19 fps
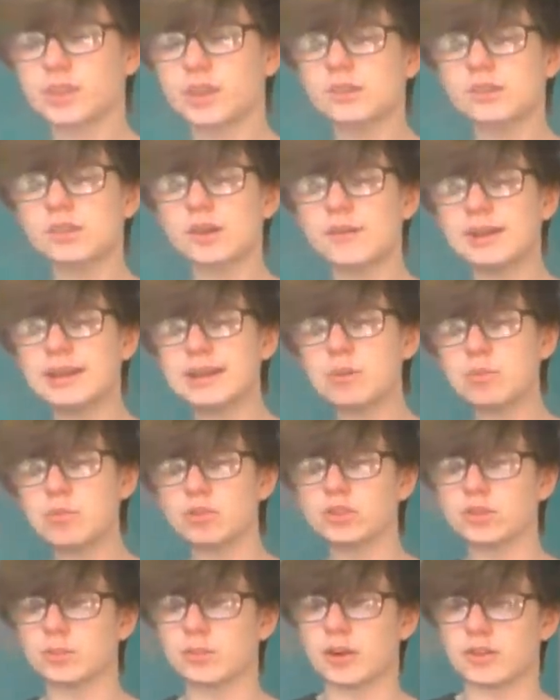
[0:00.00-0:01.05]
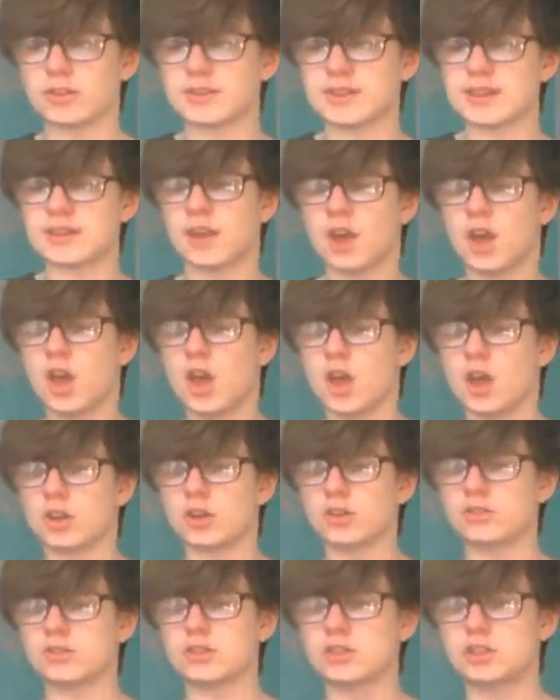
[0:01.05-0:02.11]
So in liberal democracies,
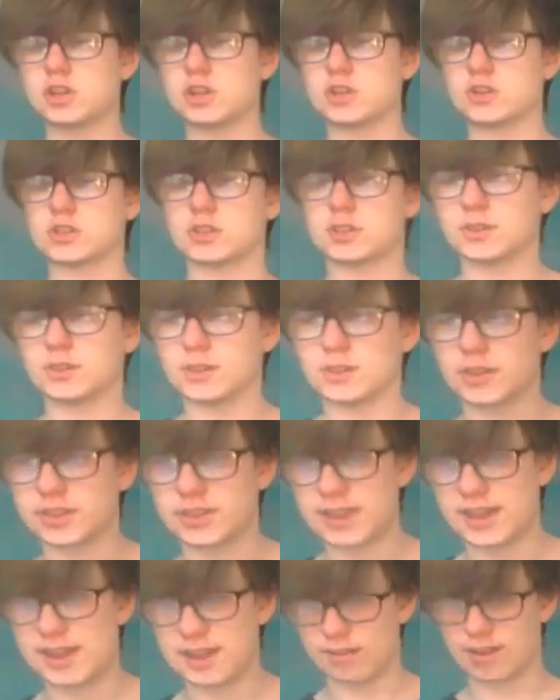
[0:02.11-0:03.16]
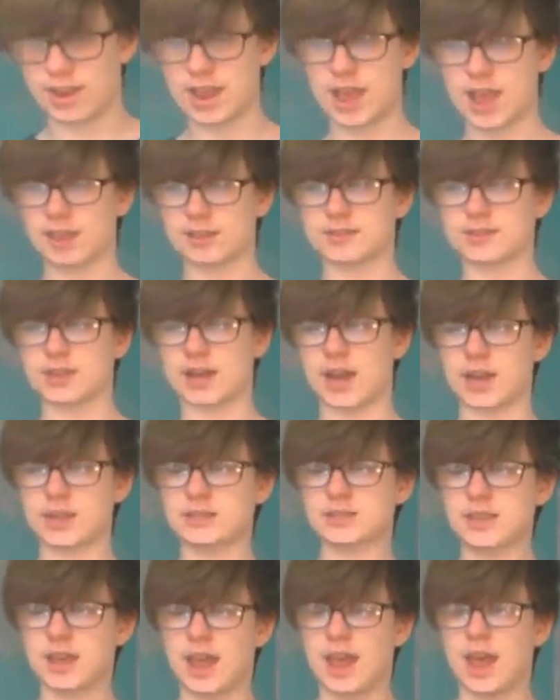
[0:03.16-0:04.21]
constitutional theory
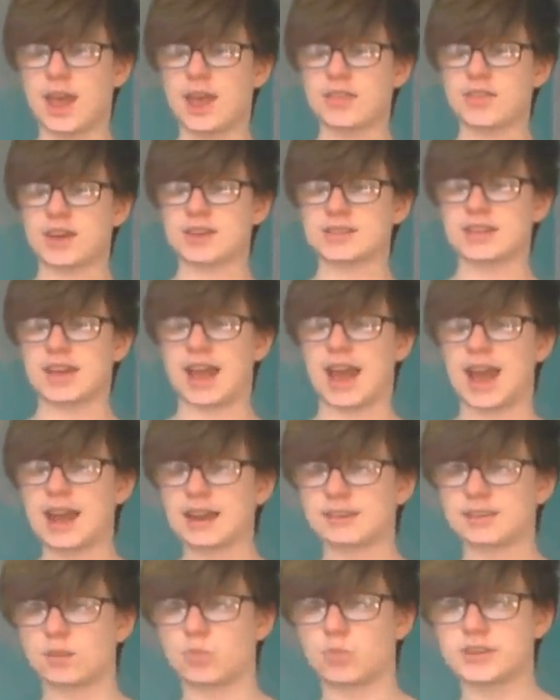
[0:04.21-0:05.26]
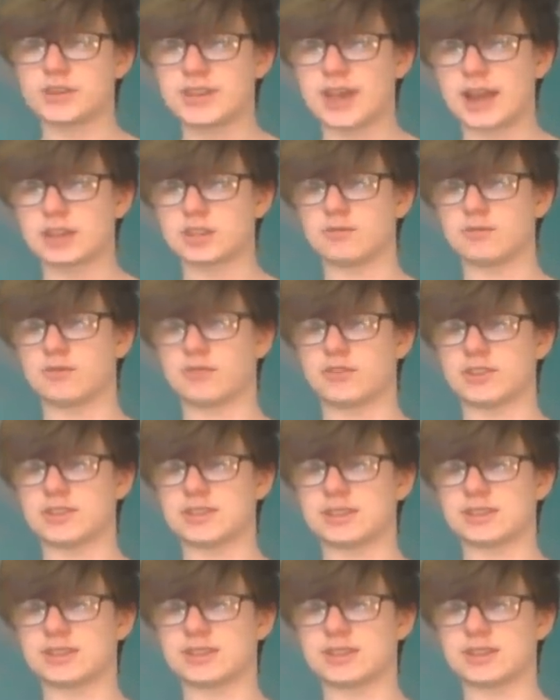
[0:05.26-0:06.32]
asserts that it acts as protection for
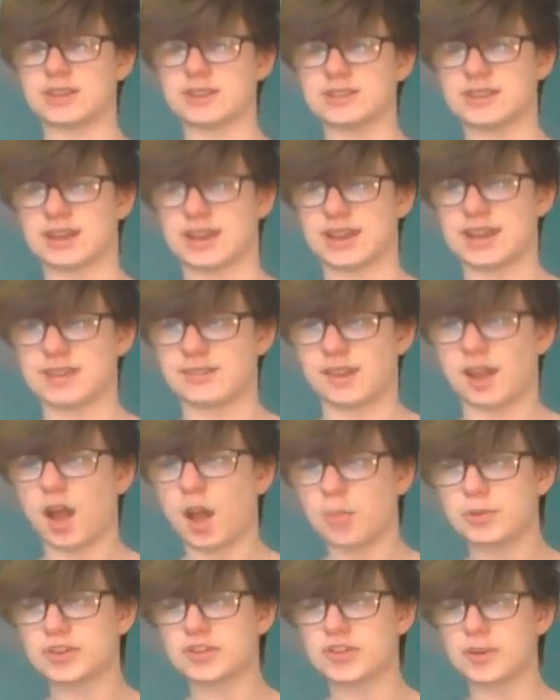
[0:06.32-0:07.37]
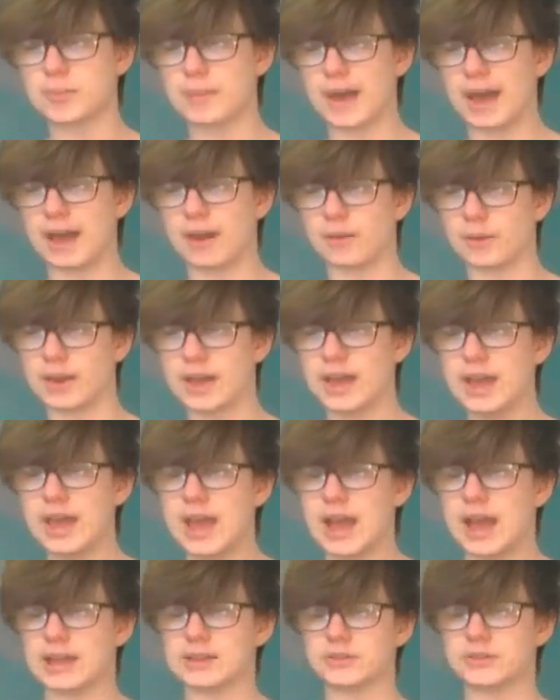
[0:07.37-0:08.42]
citizens against arbitrary power,
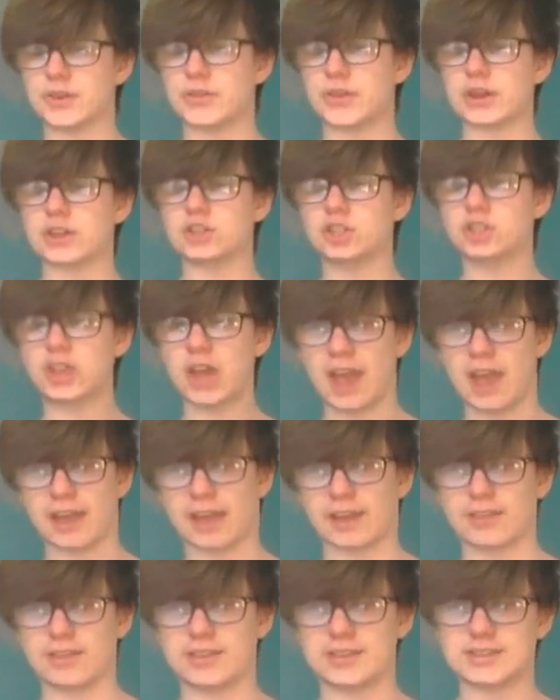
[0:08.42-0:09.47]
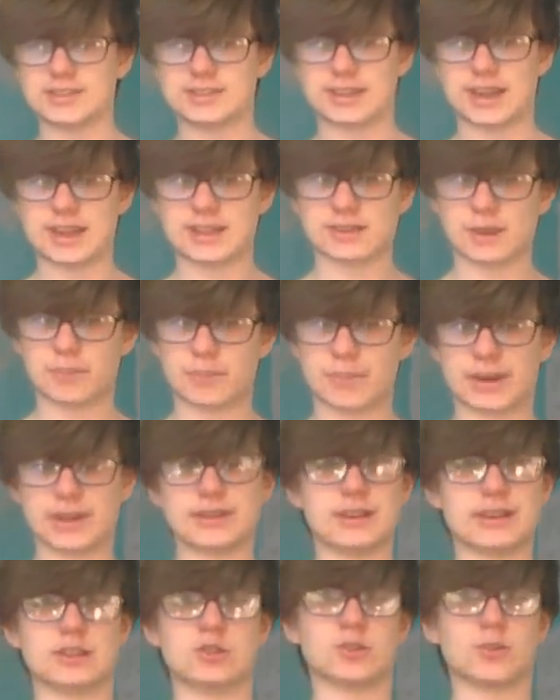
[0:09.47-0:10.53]
and so they check the state's
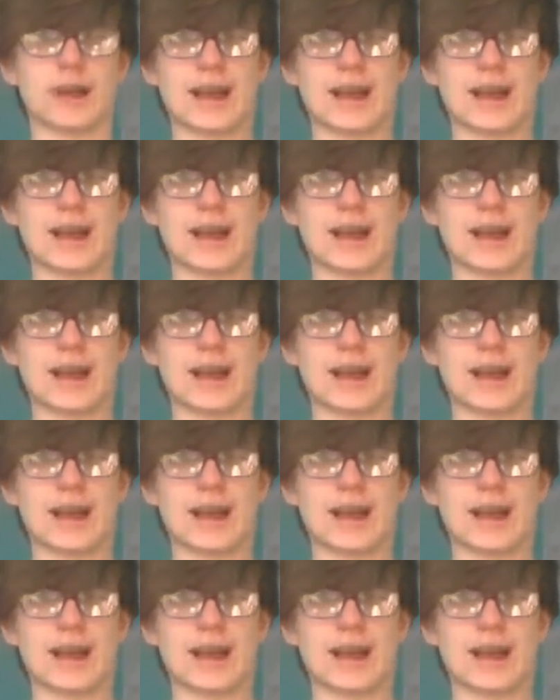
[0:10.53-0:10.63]
ability to